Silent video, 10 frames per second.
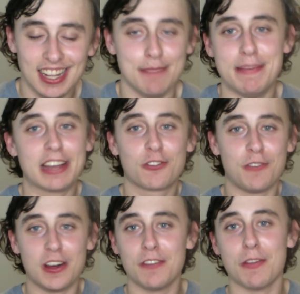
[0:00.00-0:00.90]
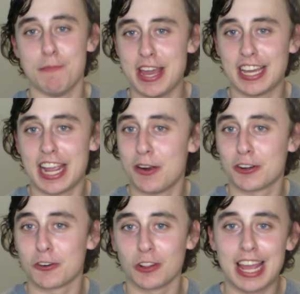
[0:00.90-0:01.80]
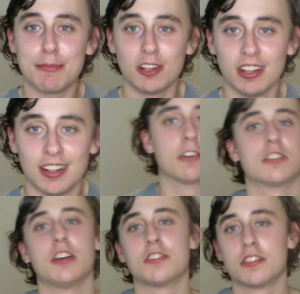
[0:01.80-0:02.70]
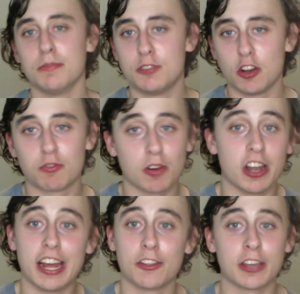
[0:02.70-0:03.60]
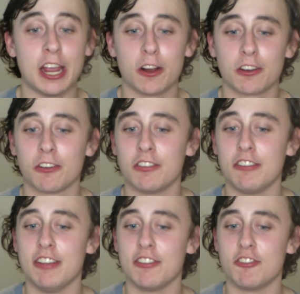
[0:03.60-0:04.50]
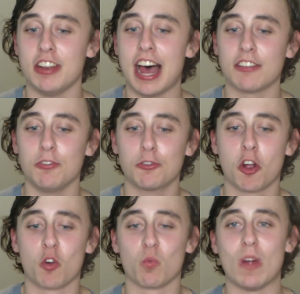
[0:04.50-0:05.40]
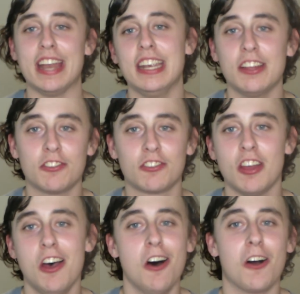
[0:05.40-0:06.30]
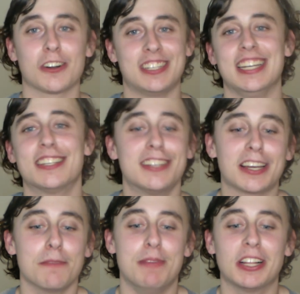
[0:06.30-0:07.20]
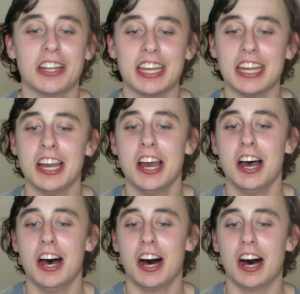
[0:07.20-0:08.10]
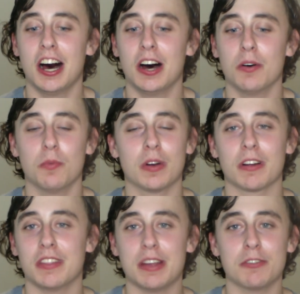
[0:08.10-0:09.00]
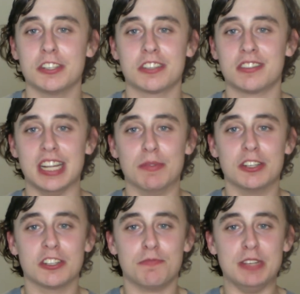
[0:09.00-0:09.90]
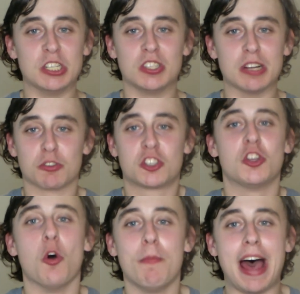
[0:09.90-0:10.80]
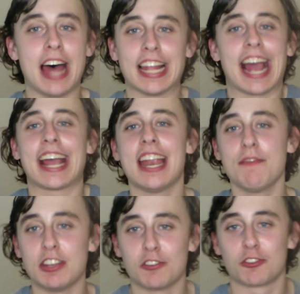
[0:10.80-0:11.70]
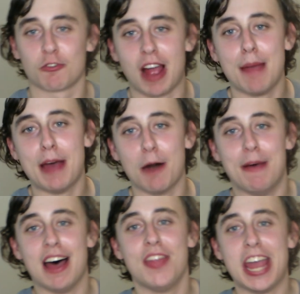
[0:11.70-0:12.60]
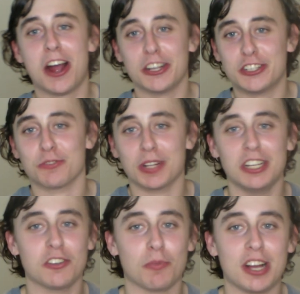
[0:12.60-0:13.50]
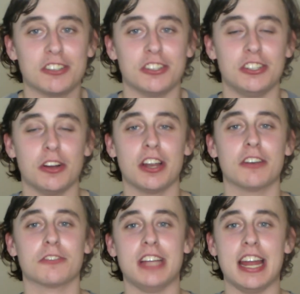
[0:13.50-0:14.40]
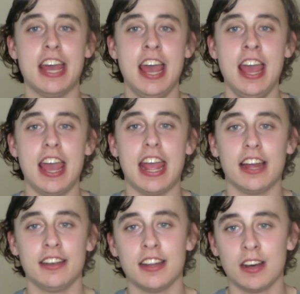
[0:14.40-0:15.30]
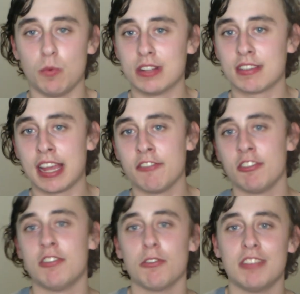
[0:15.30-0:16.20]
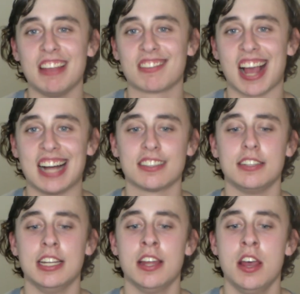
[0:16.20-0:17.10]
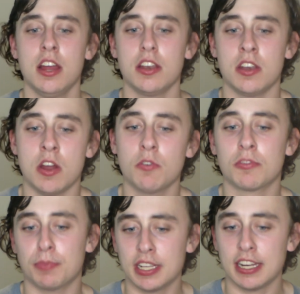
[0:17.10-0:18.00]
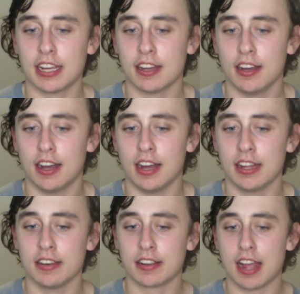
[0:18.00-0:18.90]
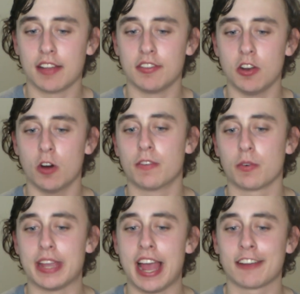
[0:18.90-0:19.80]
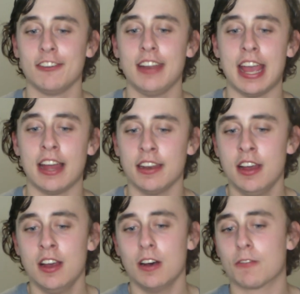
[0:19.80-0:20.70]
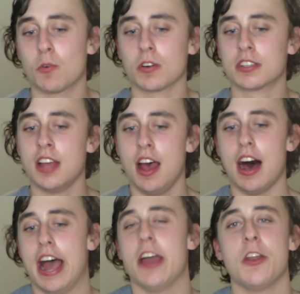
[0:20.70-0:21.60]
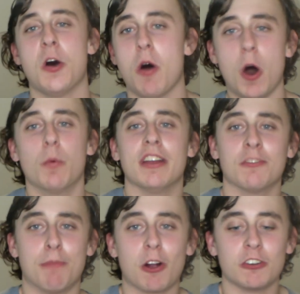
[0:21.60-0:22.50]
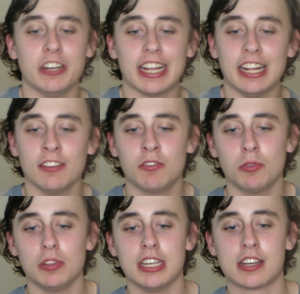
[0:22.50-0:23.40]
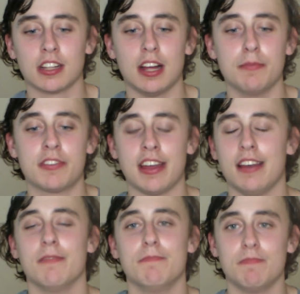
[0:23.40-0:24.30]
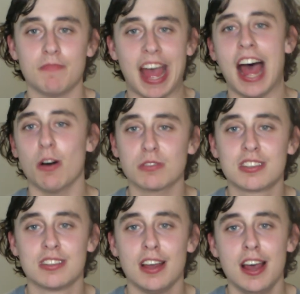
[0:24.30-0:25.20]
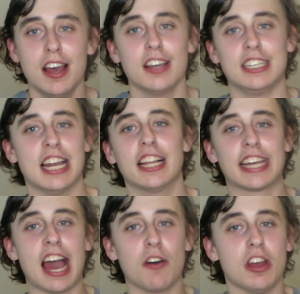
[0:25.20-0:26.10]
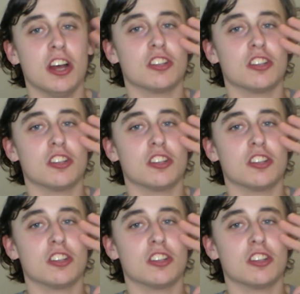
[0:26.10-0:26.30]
It makes fun of the main character label. There's also some jokes regarding other characters, such as Chinatsu's horrendous artistic ability, uh, where they were just they would just be they were so bad. Like I can't even describe how bad they are. You should really just watch the show to understand. And uh, once again, Chitose's constant nose bleeding. Uh, and the constant overreaction, and of course, Ayano always barging into the club's house, yelling out,